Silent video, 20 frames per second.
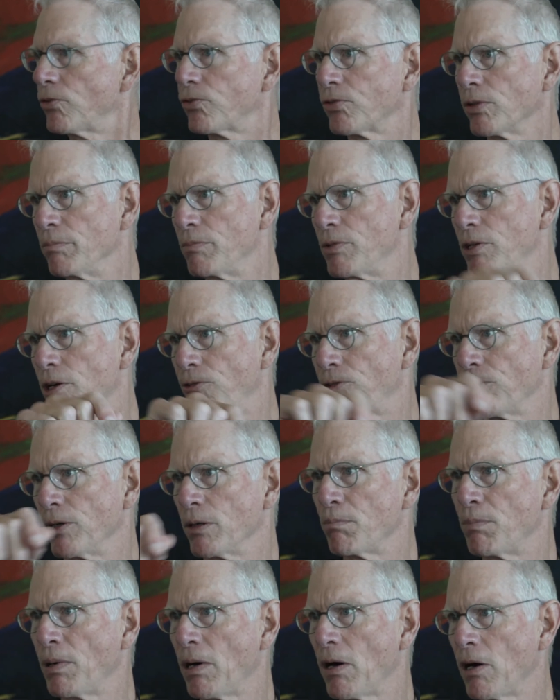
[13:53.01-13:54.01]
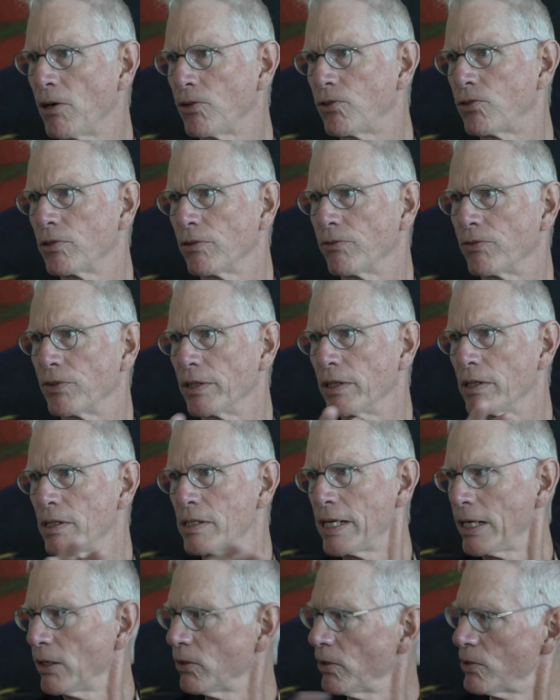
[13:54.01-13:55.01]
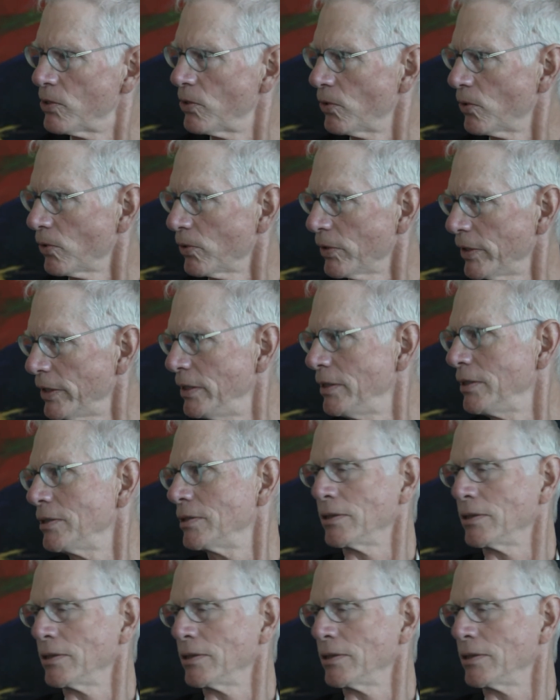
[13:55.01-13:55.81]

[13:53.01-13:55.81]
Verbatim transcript: from different parts of the territory,